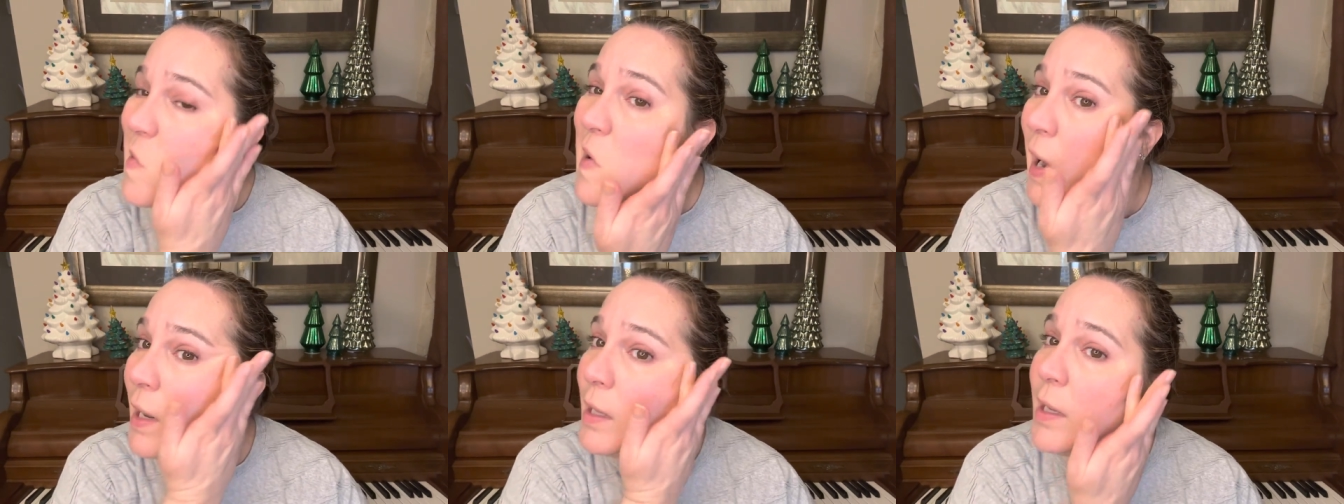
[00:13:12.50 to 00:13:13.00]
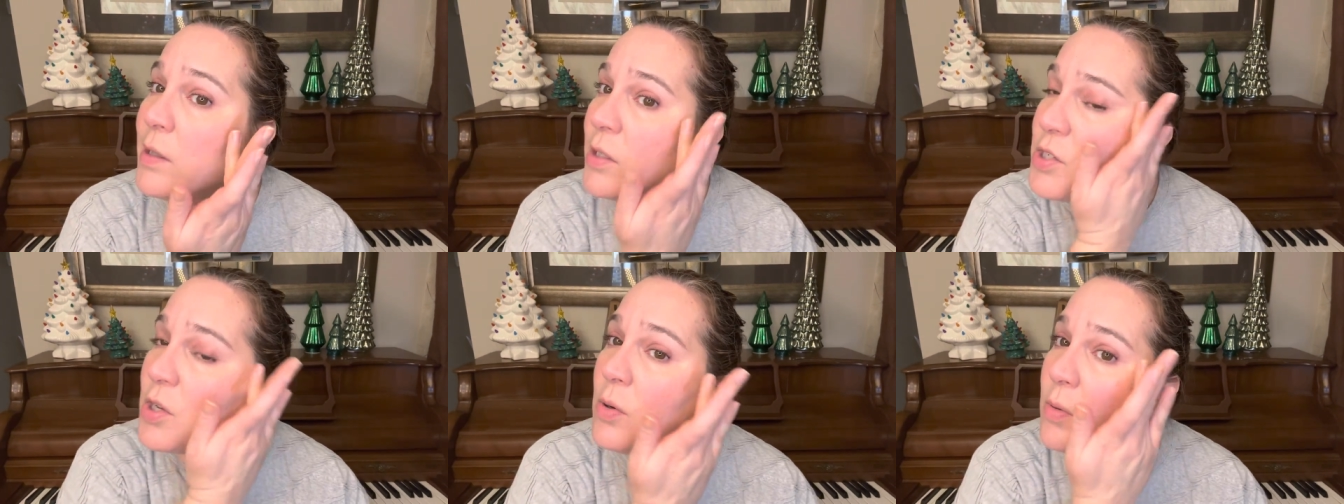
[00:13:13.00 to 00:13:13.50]
I like the
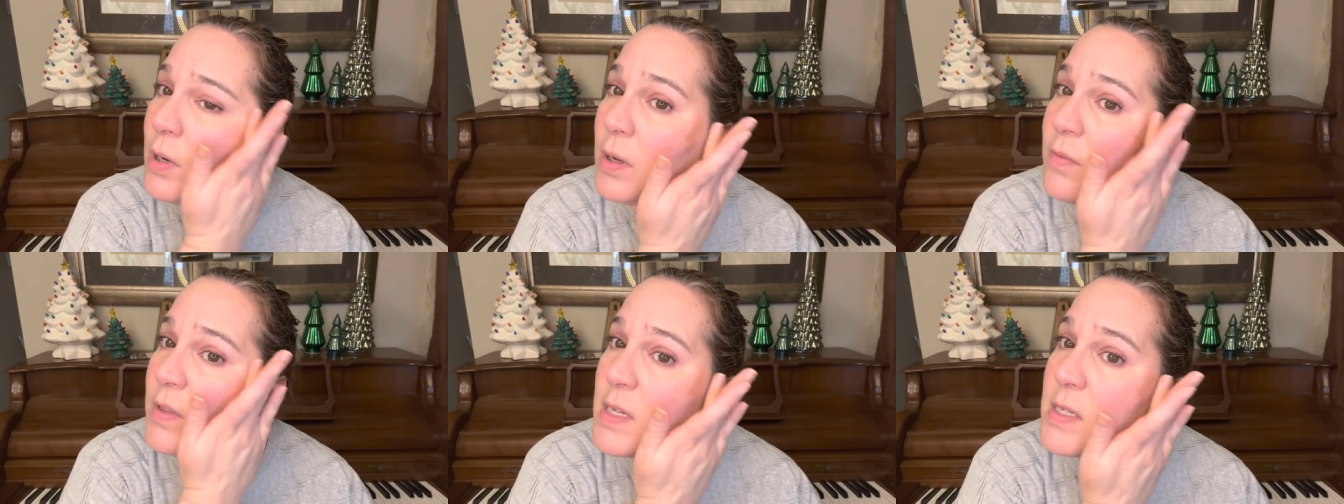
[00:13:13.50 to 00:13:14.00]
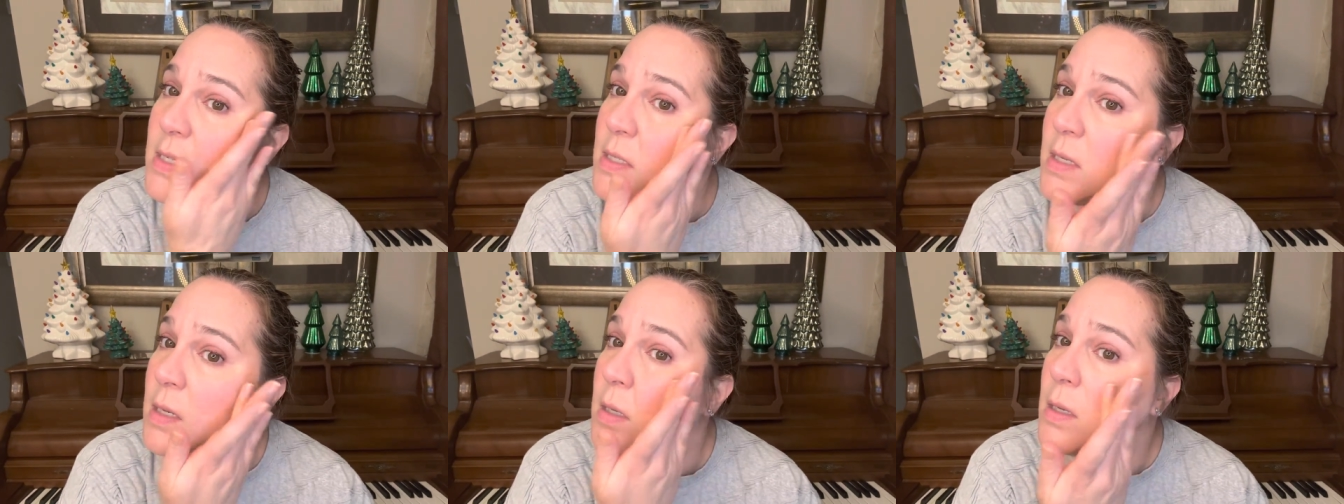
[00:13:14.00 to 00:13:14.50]
tone of
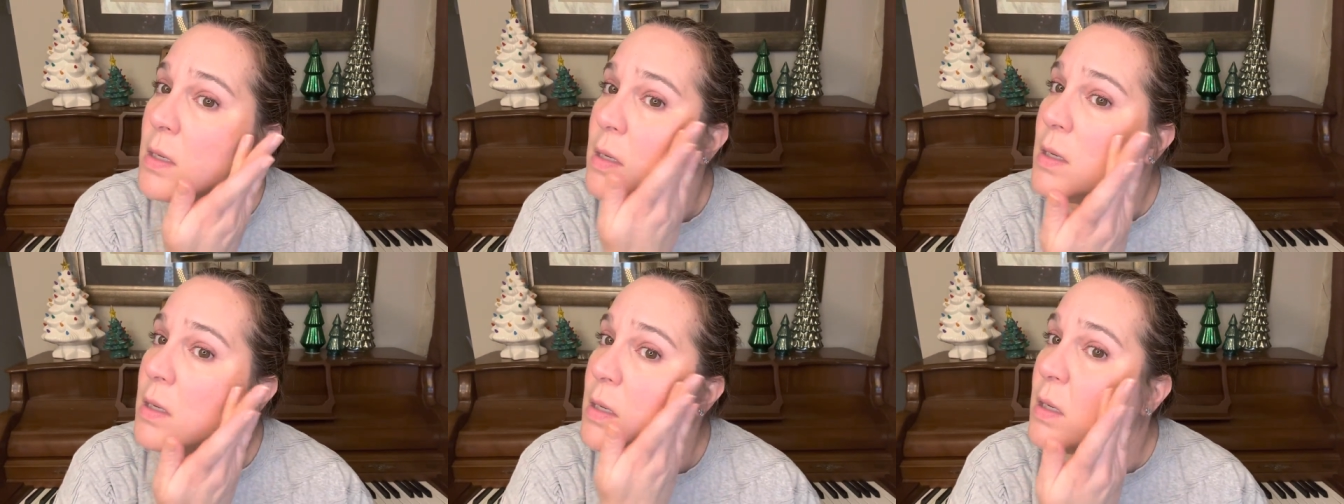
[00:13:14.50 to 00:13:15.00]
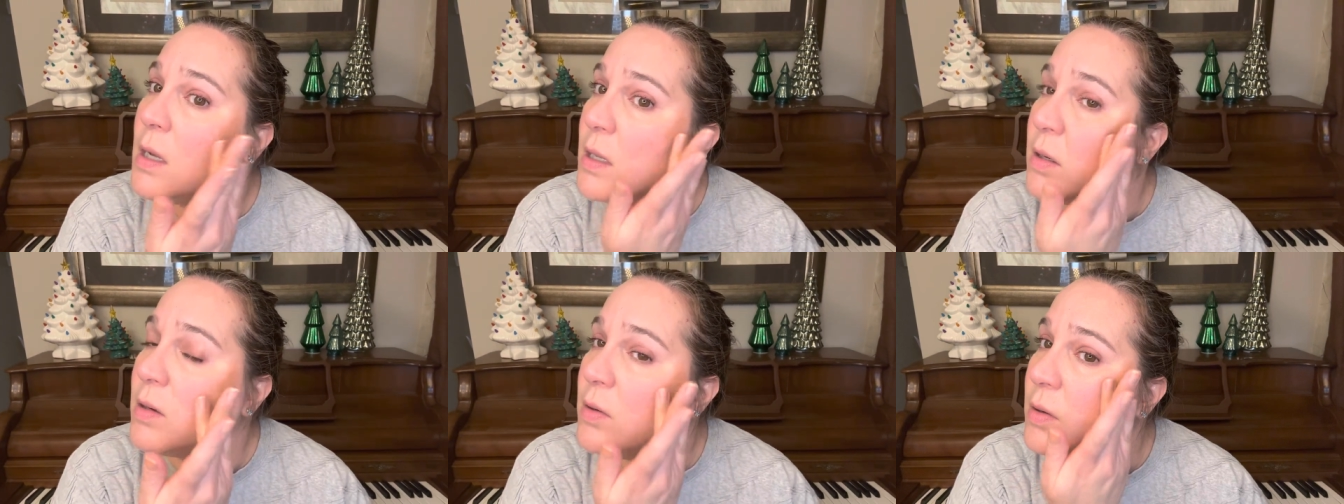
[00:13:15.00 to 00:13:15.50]
this
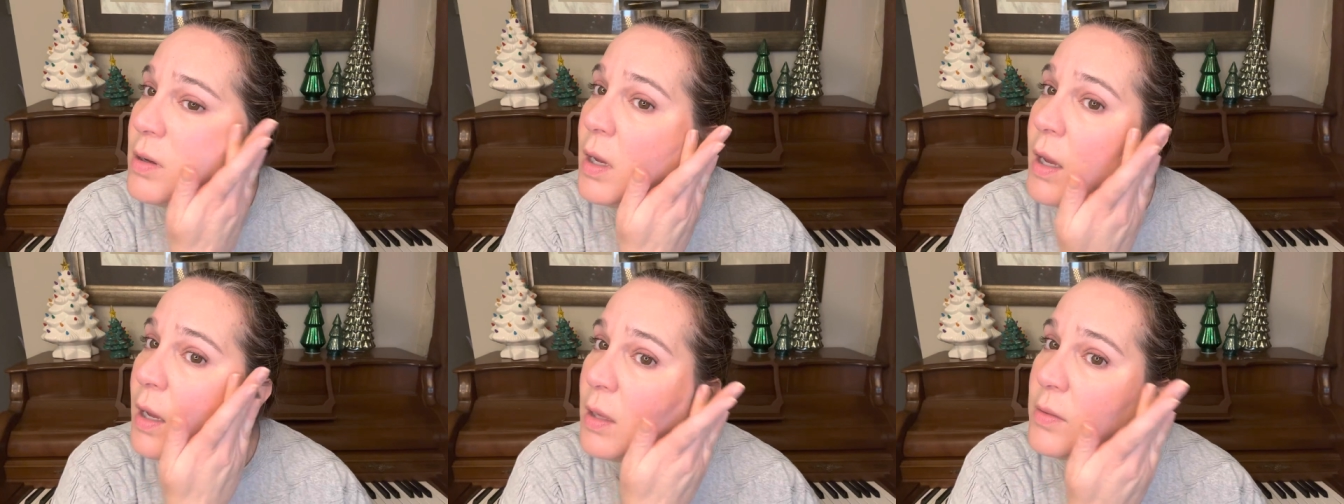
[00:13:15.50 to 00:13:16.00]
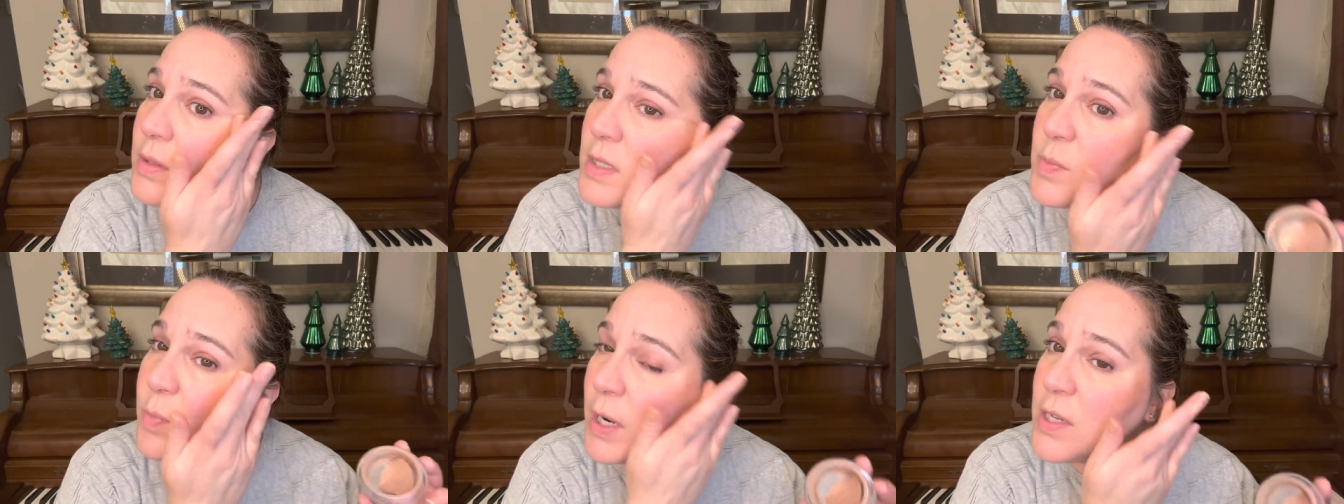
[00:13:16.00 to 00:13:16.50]
color, uh, this
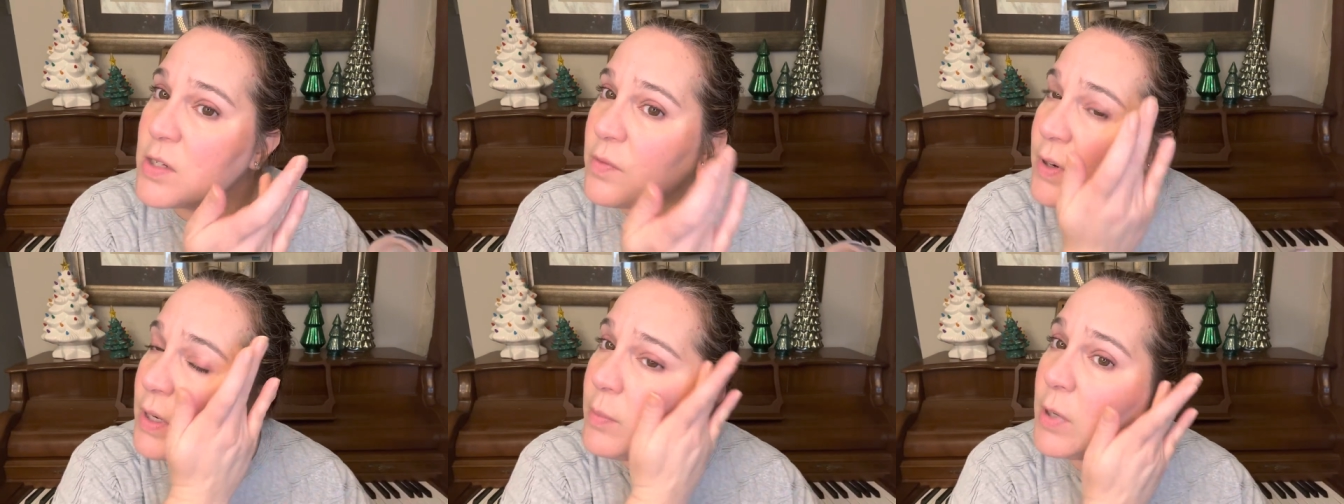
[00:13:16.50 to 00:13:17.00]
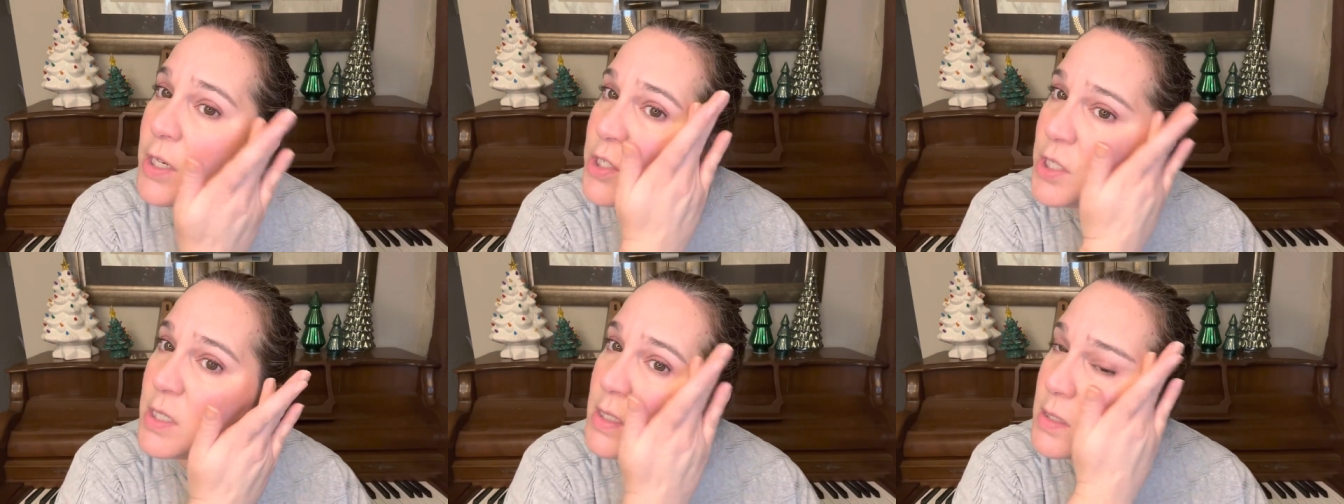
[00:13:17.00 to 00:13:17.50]
bronzer very
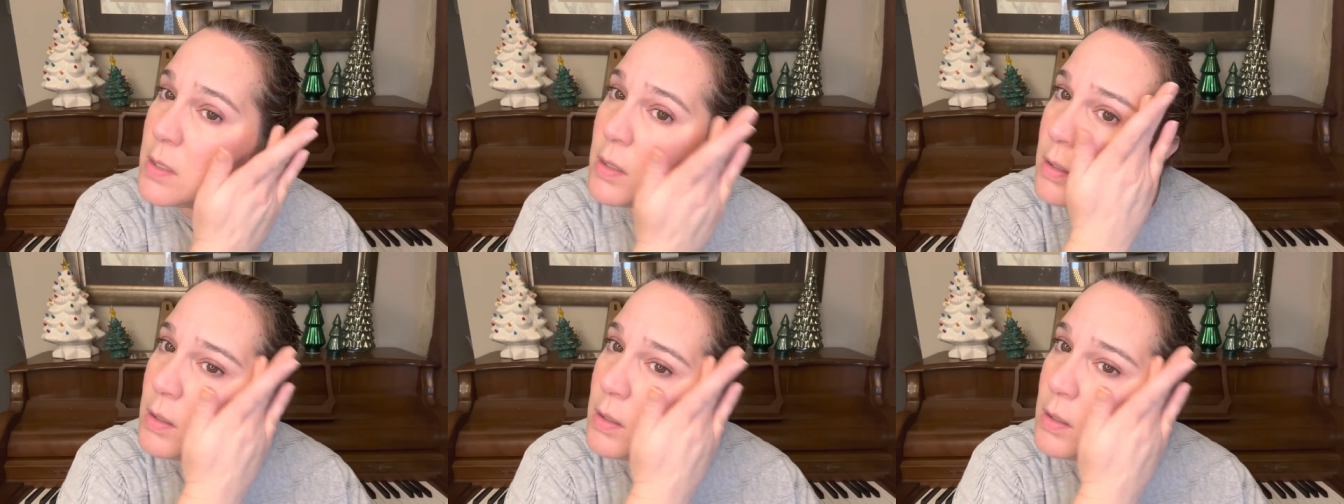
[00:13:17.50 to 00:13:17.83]
much. It's